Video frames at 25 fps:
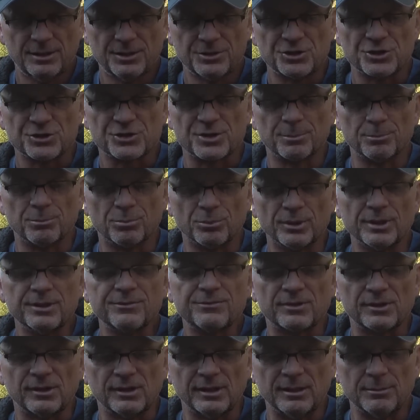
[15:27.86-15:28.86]
Just a
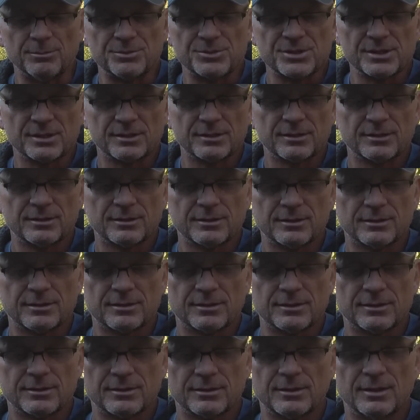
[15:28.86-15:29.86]
brief glimpse
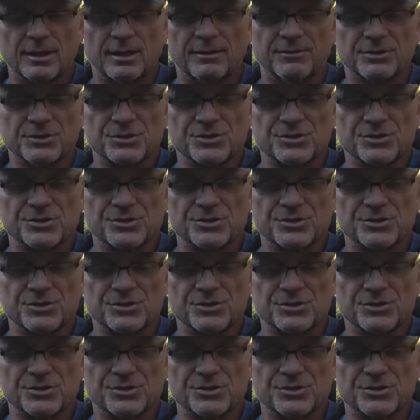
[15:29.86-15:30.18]
of